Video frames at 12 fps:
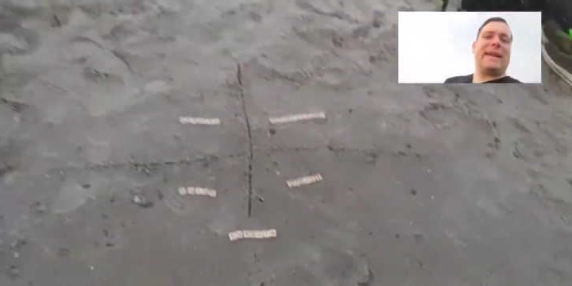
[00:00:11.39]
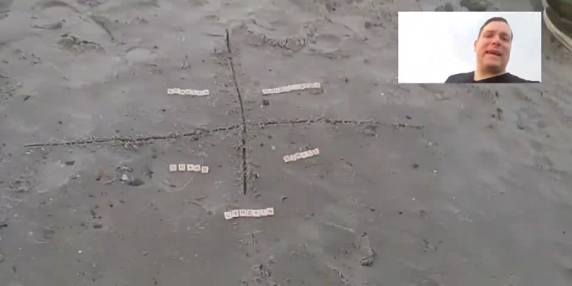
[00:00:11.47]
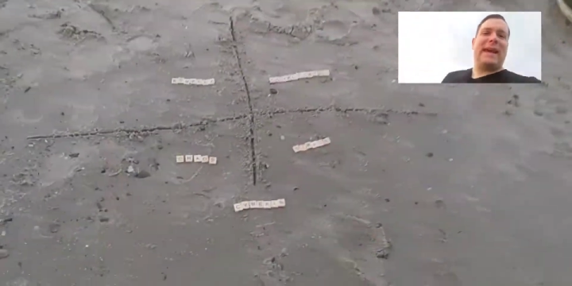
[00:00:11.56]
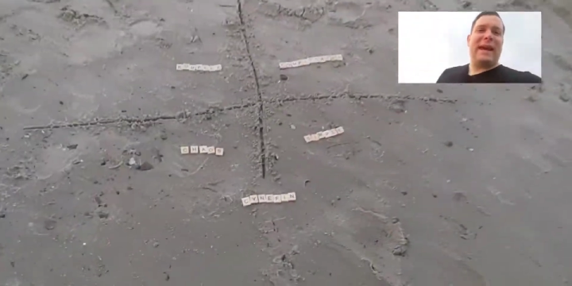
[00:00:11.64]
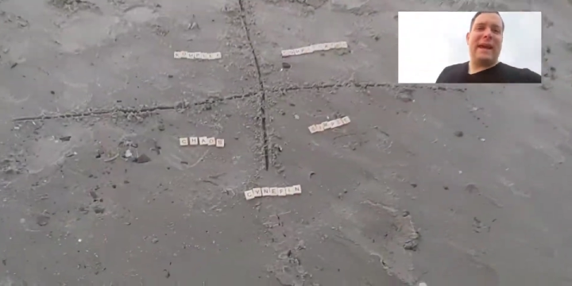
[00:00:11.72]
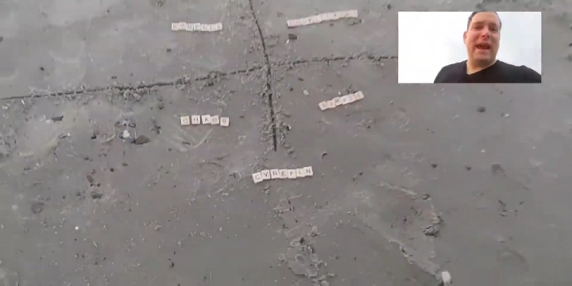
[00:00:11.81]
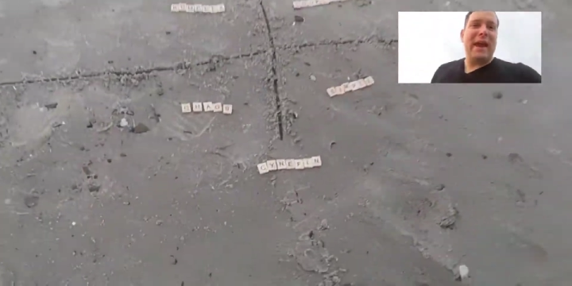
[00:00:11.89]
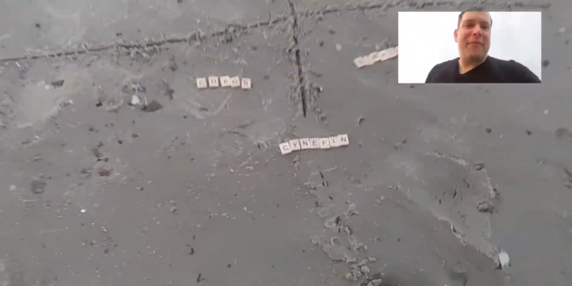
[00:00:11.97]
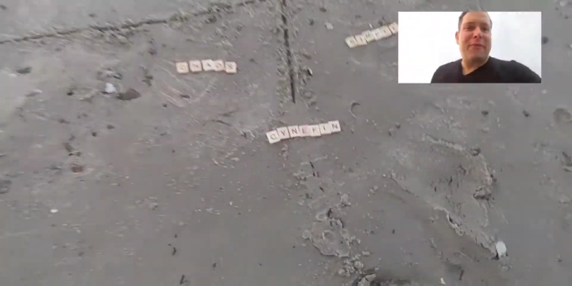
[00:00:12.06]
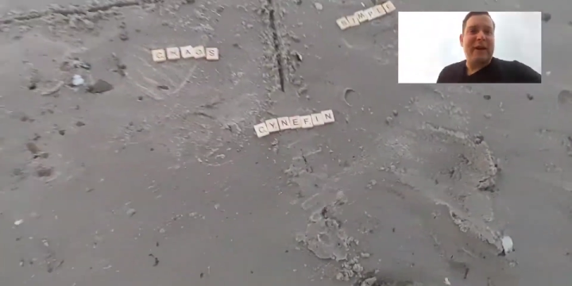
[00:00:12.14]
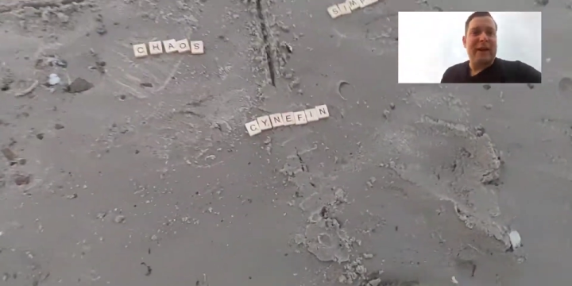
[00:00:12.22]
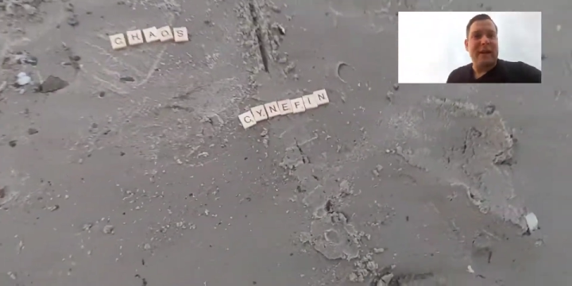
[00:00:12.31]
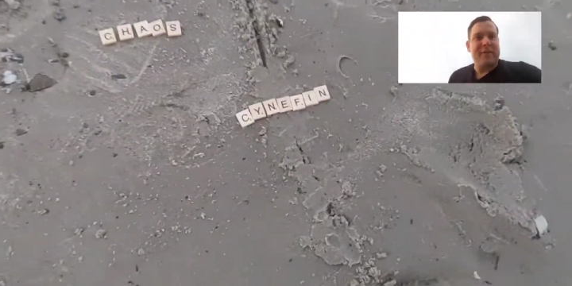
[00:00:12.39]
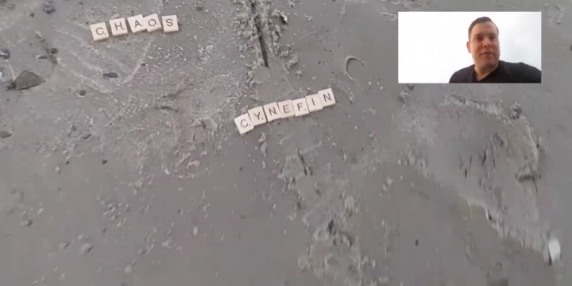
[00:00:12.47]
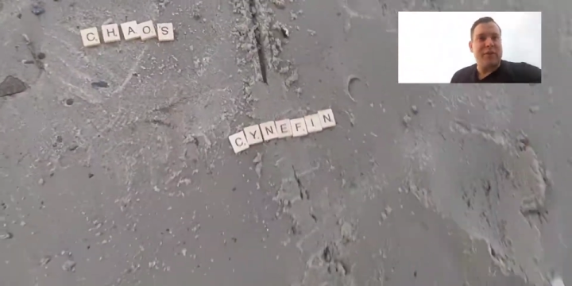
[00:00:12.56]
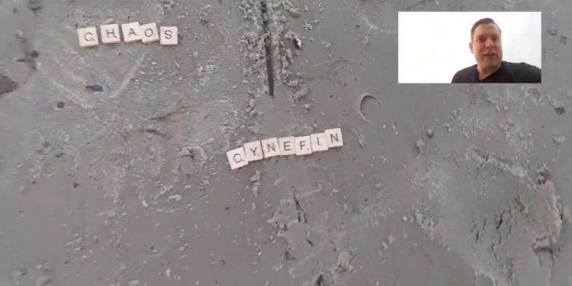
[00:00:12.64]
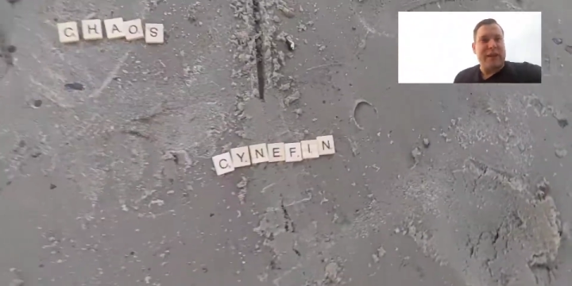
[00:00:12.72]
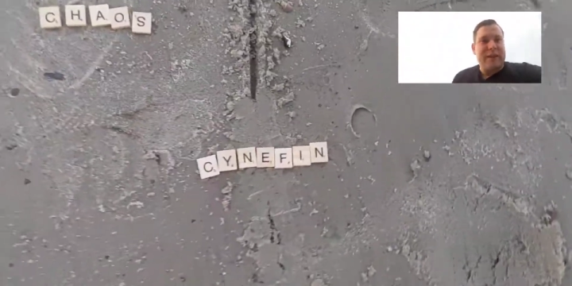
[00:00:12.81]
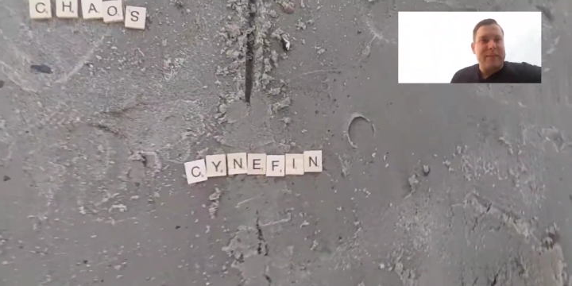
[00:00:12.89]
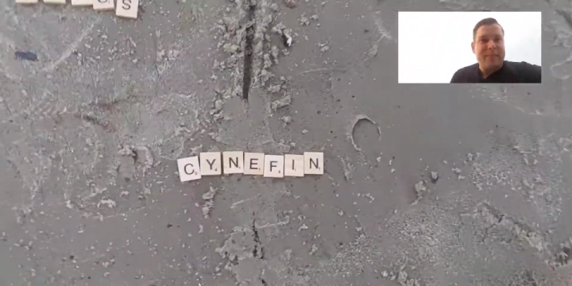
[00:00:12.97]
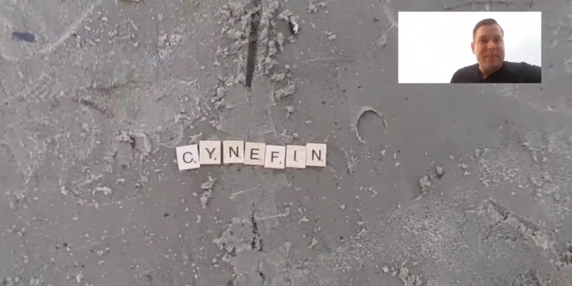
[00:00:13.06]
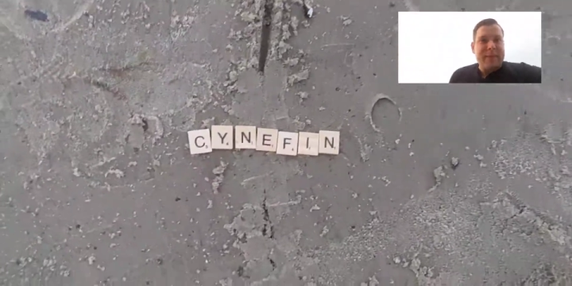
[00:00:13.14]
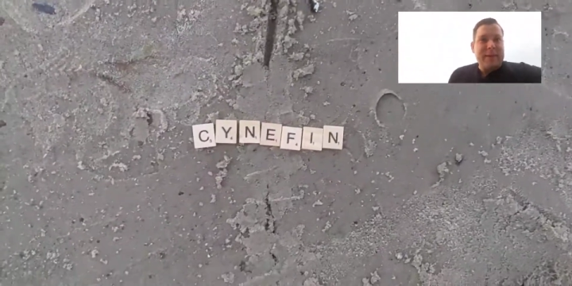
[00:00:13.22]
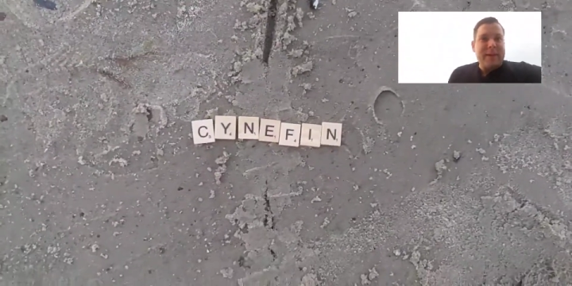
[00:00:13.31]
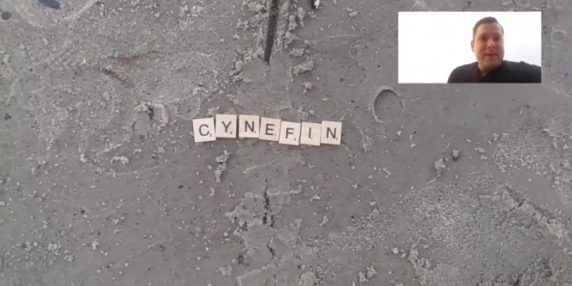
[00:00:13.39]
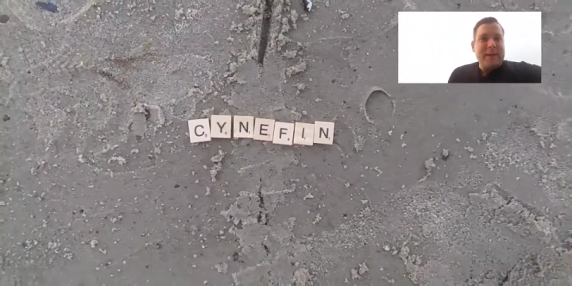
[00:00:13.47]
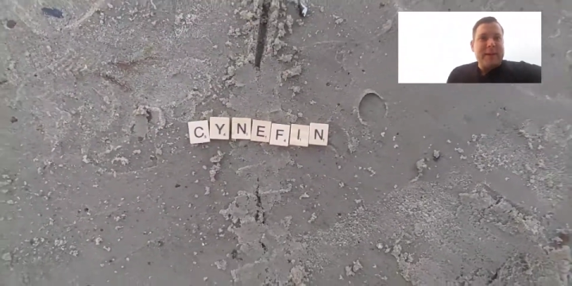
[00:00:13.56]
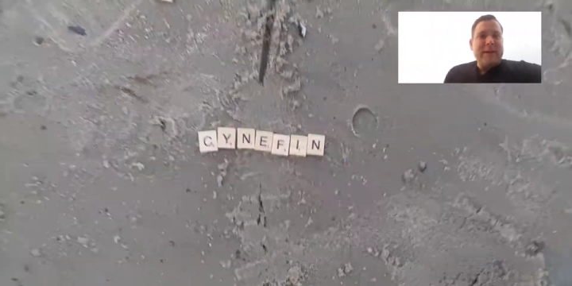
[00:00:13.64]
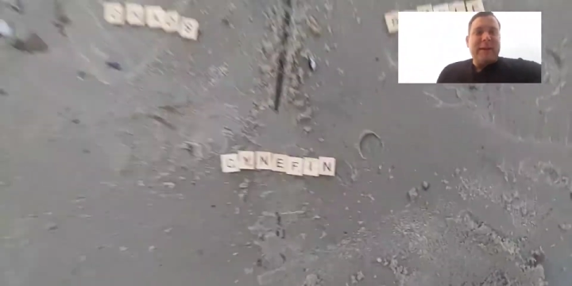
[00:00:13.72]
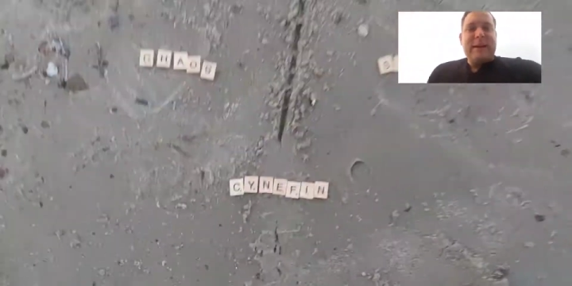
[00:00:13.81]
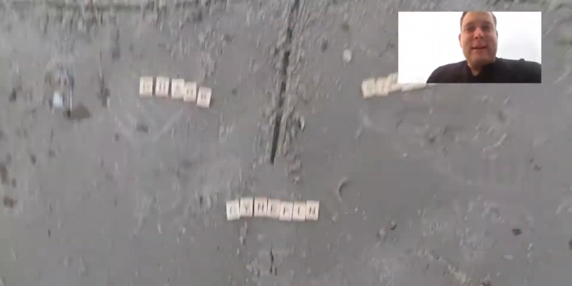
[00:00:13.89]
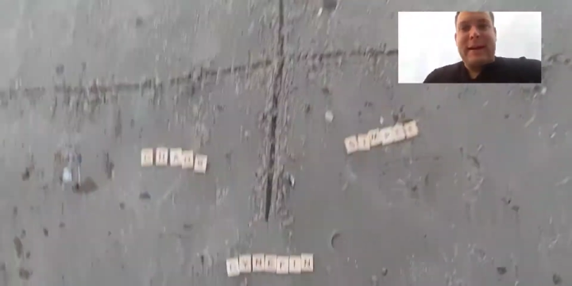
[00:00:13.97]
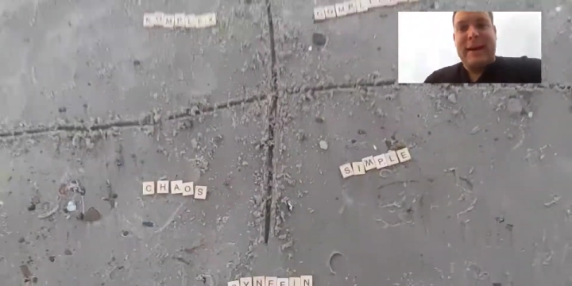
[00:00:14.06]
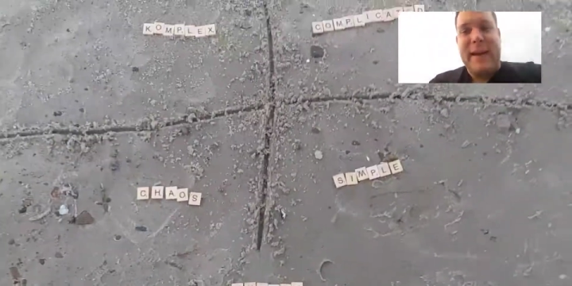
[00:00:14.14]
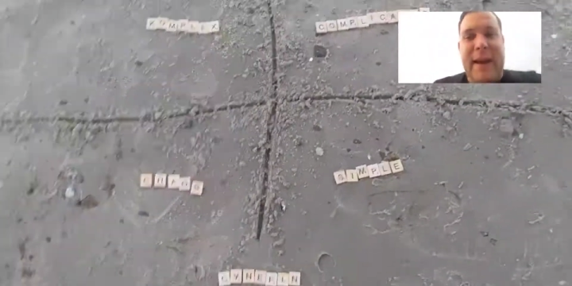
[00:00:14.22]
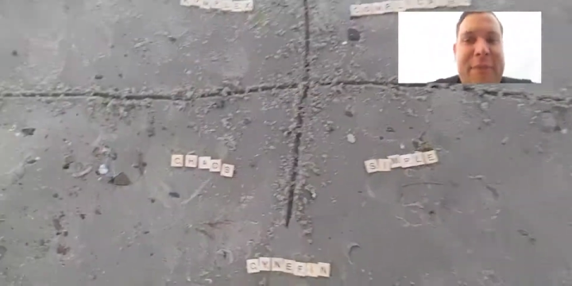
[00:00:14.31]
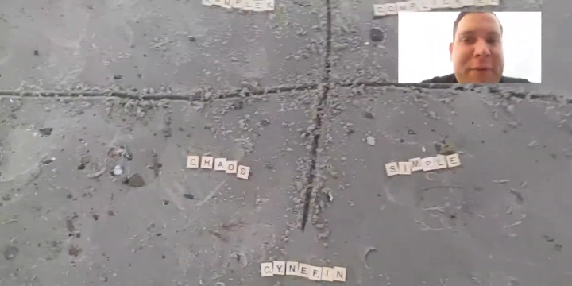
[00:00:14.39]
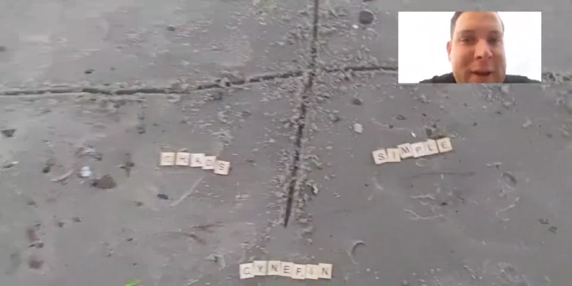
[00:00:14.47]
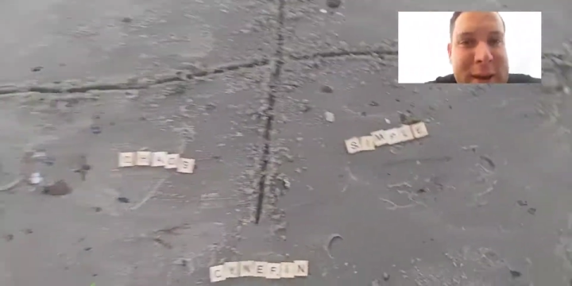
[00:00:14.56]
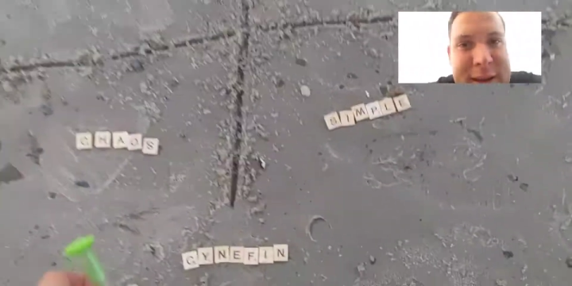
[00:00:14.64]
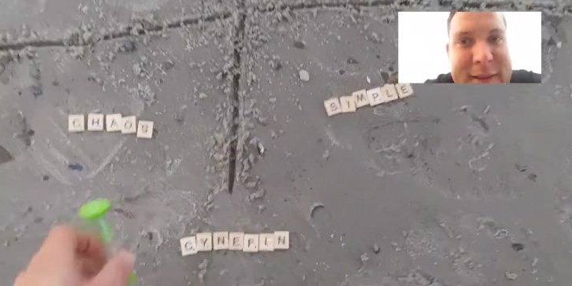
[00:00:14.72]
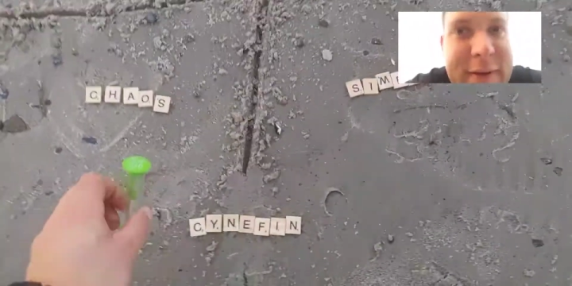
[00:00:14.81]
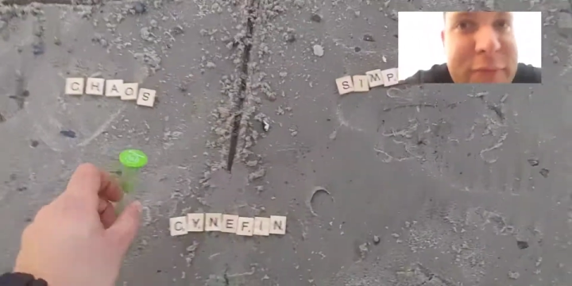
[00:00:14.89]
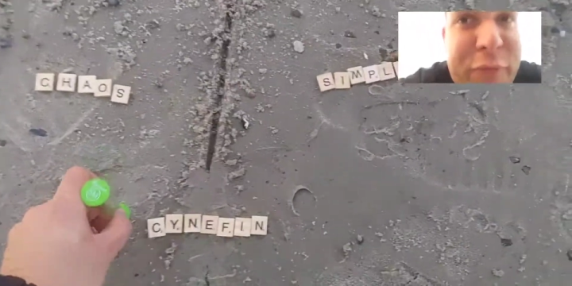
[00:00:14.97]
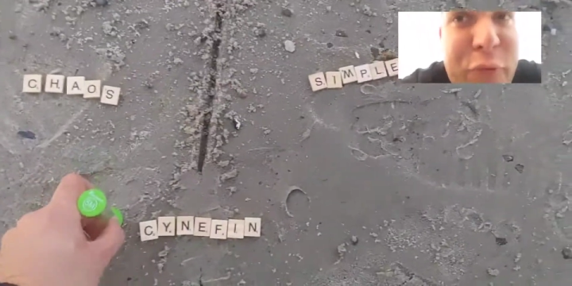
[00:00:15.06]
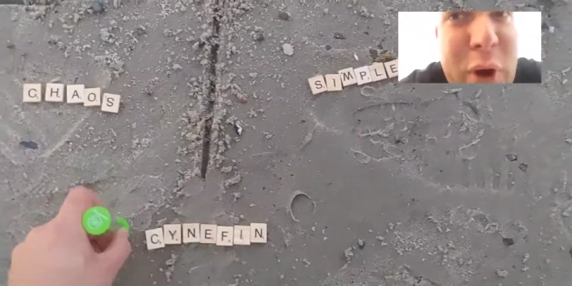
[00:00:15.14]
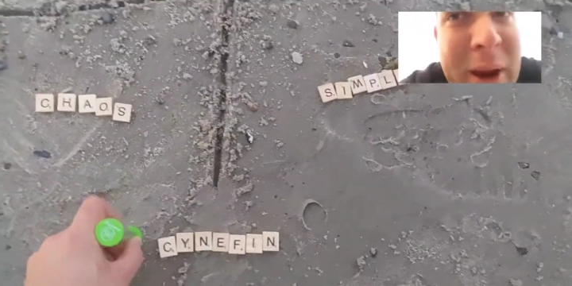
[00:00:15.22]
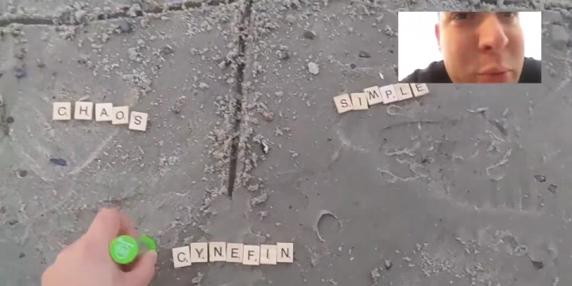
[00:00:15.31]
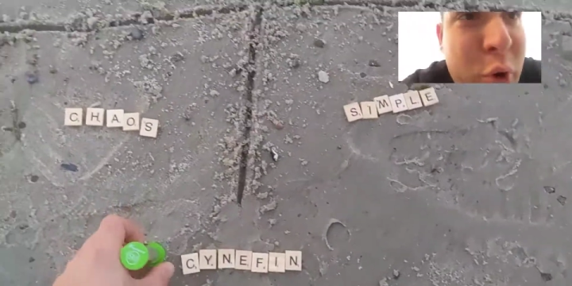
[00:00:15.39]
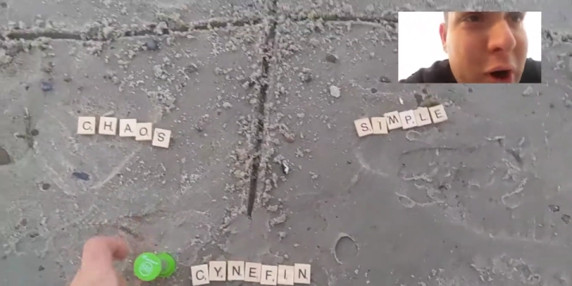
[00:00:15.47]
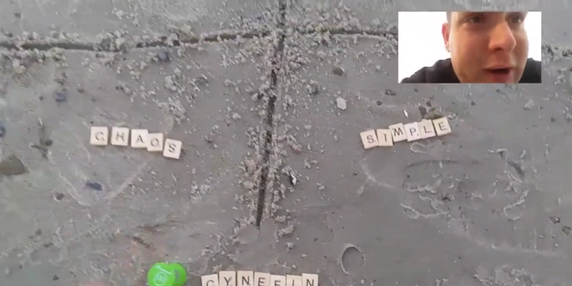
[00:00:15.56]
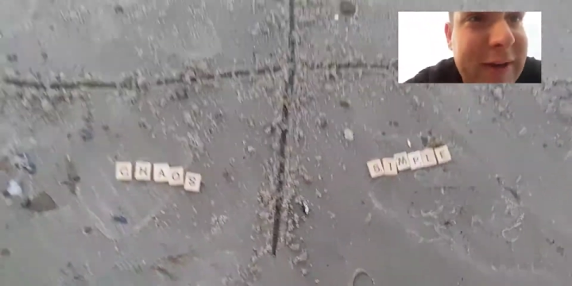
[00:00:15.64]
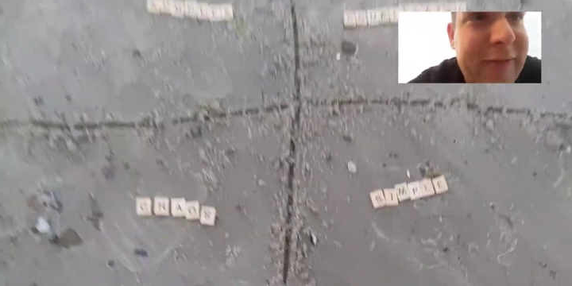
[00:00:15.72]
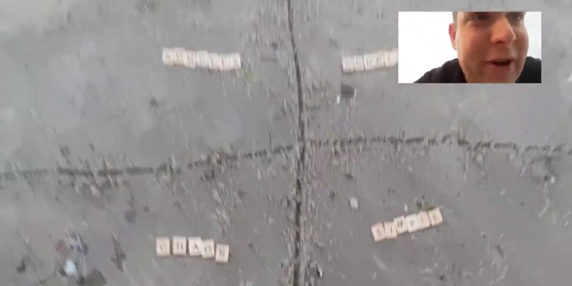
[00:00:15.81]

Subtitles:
Cynefin today. Cynefin is a framework